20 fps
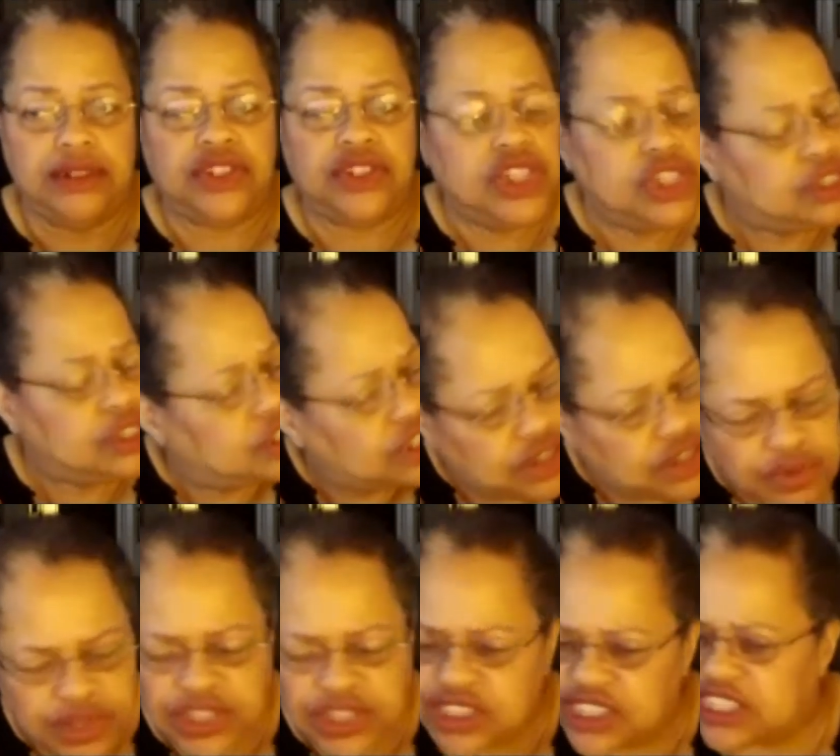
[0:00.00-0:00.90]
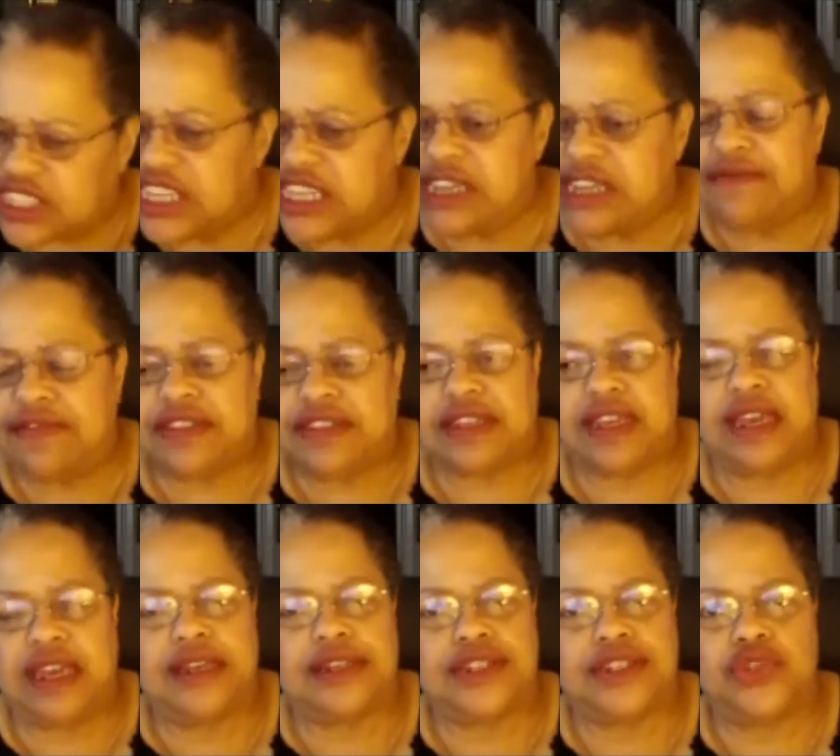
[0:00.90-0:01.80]
Jesus received
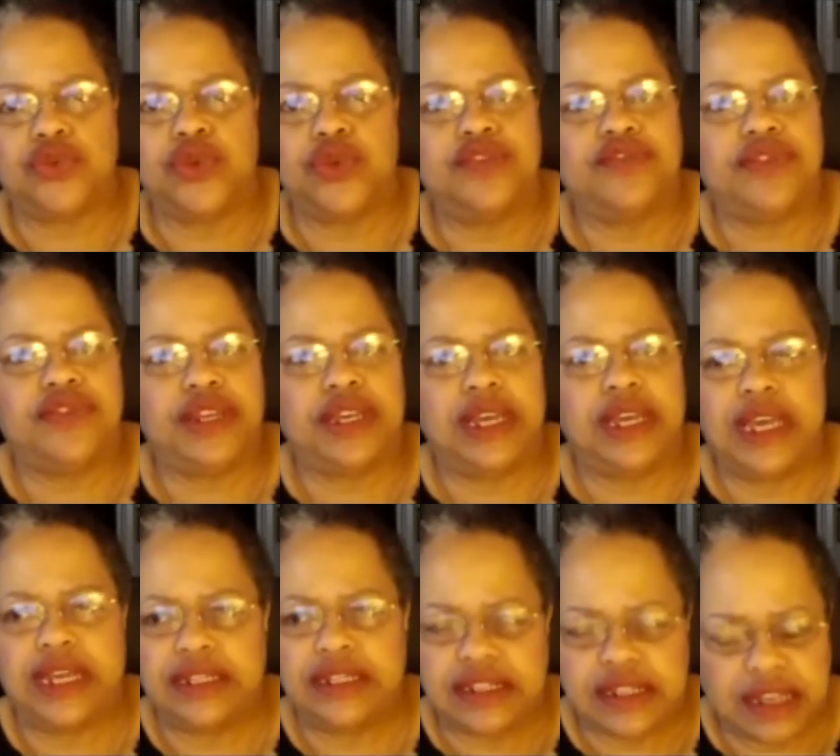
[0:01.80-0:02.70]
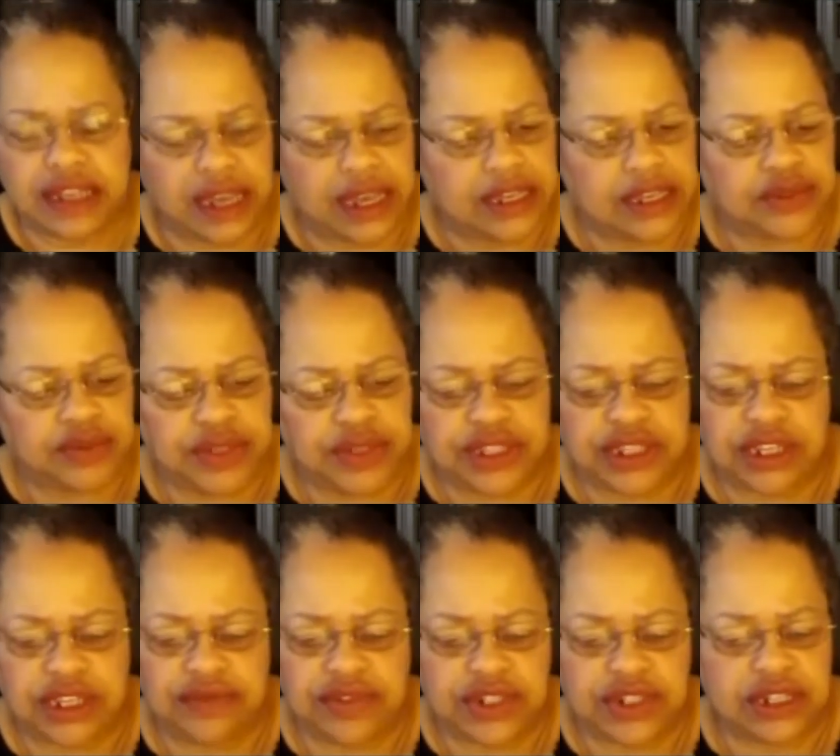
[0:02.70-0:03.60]
Zacchaeus joyfully, and Zacchaeus
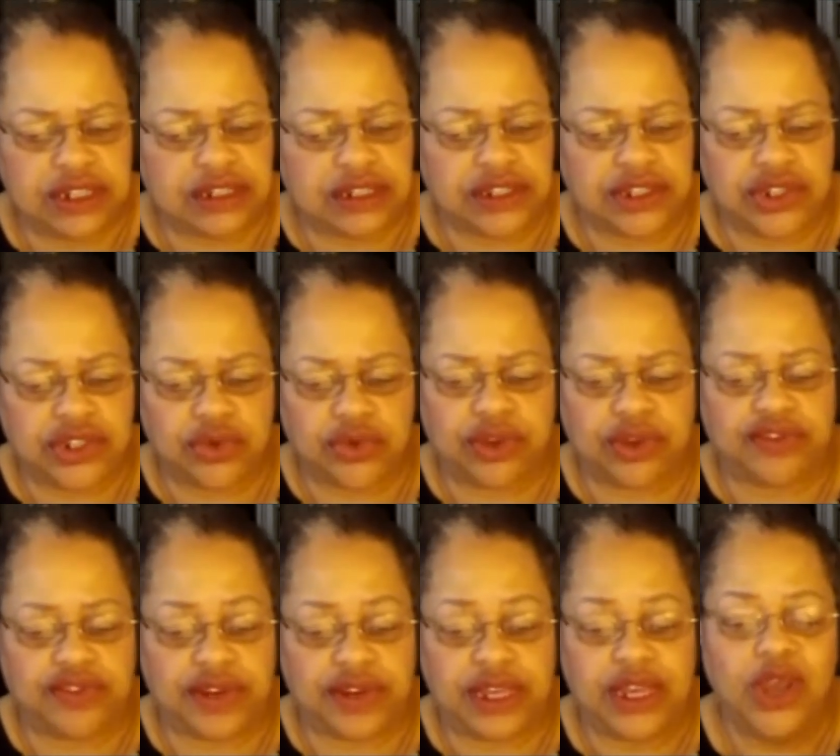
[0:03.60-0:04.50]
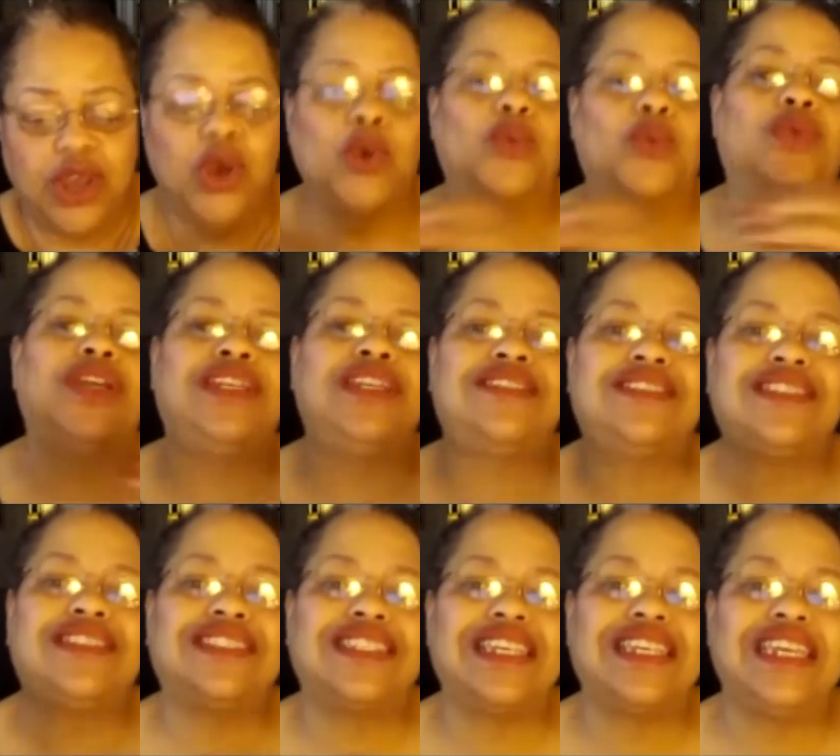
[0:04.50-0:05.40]
received Jesus joyfully.
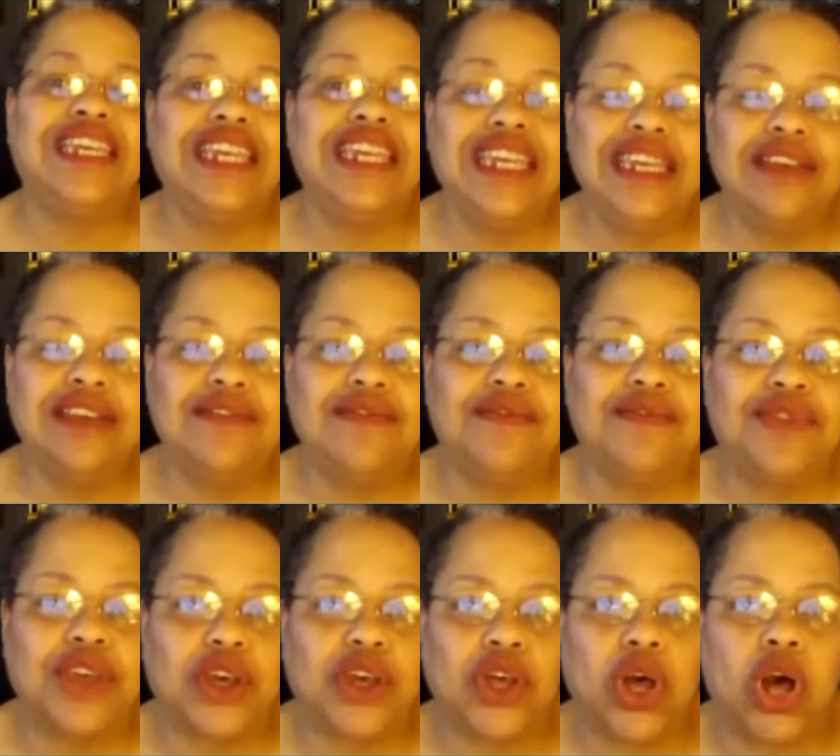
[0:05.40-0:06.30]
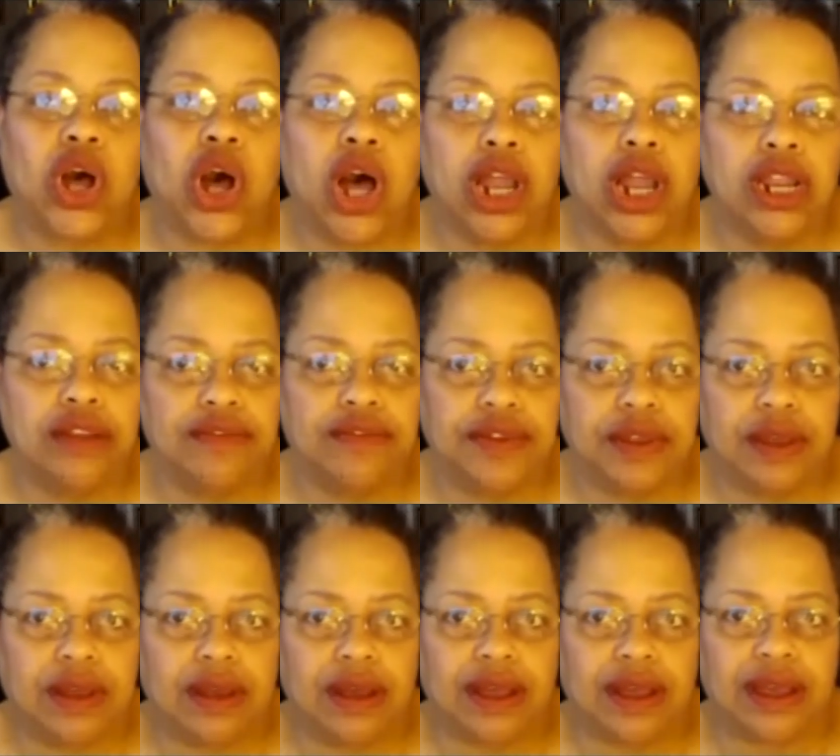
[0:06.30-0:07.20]
Receive the call of
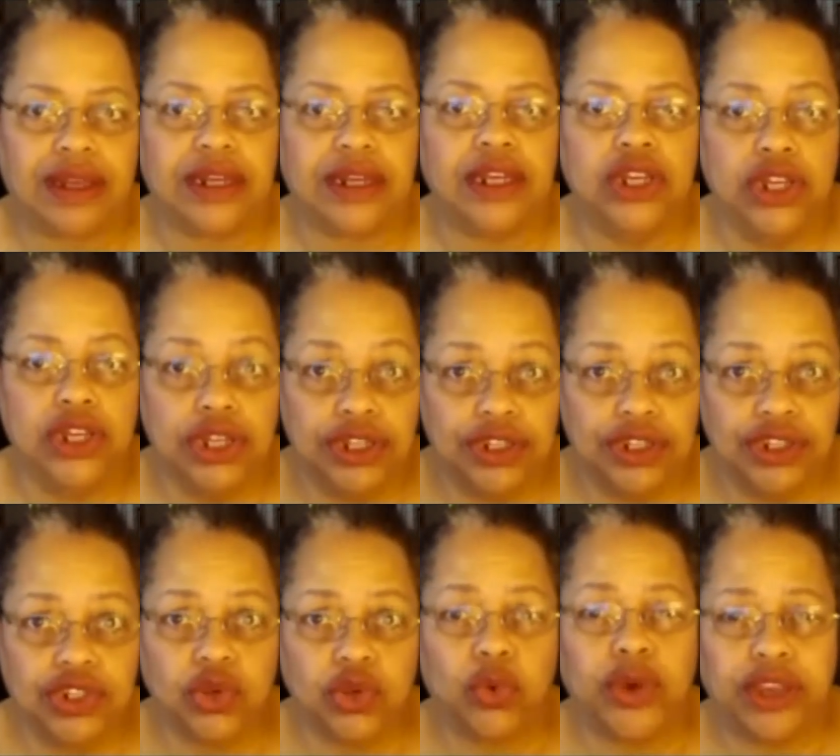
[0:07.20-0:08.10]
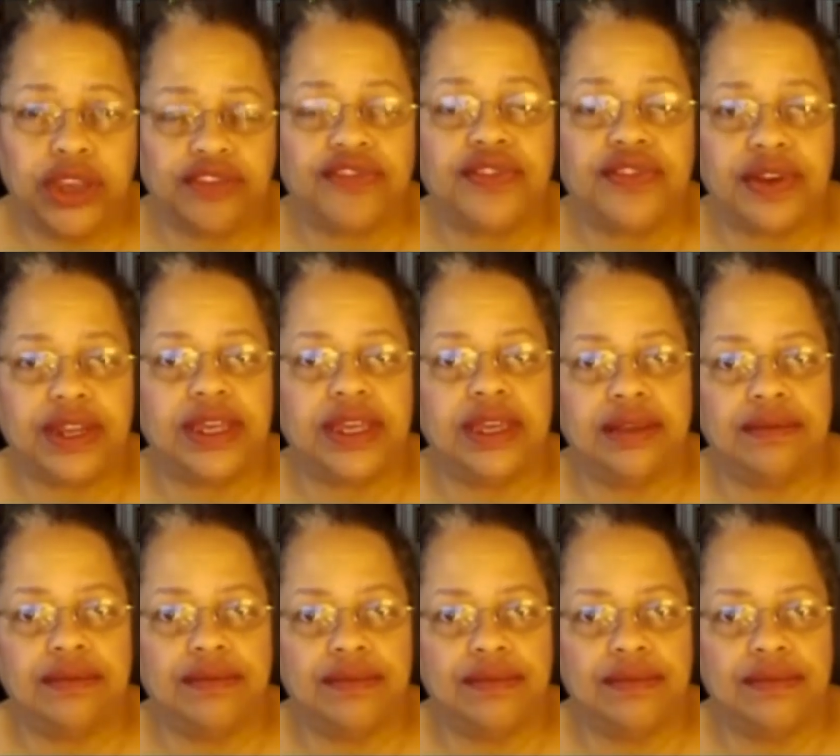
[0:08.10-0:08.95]
God joyfully,